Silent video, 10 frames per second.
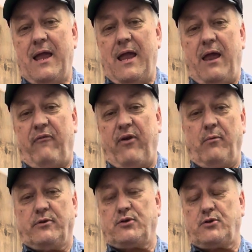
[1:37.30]
if he
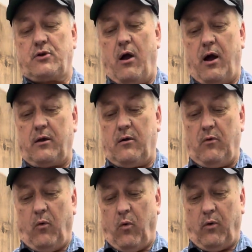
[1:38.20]
was struck
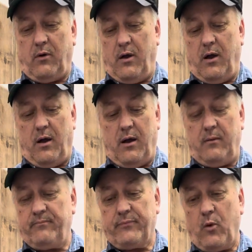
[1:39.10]

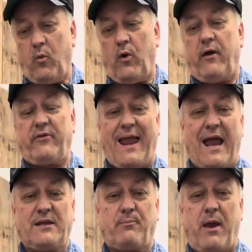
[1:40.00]
or whatever the
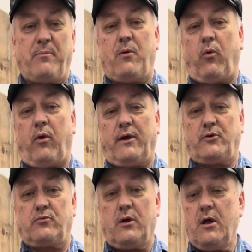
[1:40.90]
case may be, where he
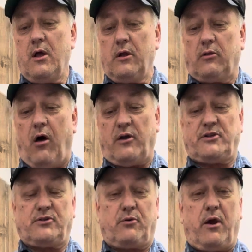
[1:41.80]
lost
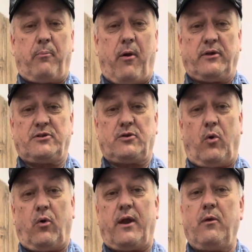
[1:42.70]
his grip on his
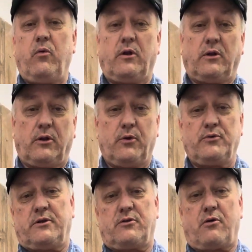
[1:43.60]
sword, he wouldn't
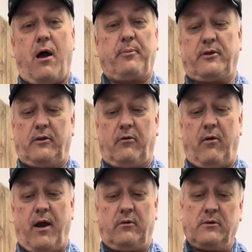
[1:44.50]
lose it and drop it to the
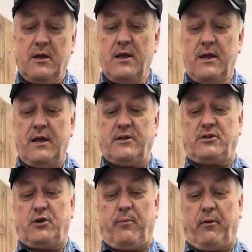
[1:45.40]
ground. It'd
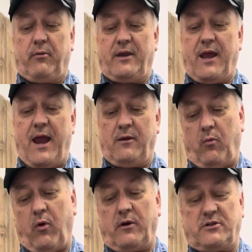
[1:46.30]
still be retained. It
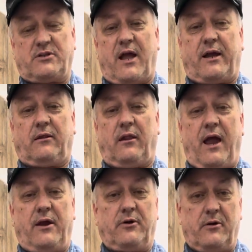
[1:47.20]
worked just like a
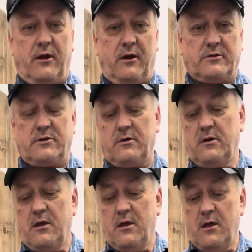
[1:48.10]
lanyard does.
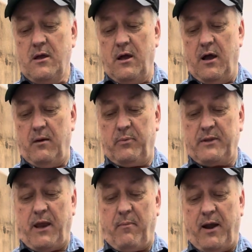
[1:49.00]
But
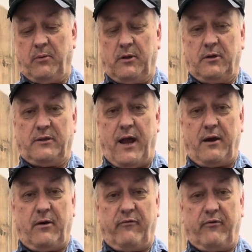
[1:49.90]
they made him a little
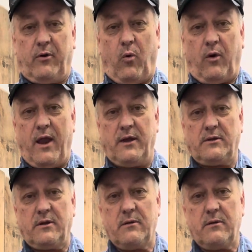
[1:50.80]
decorative and ornate.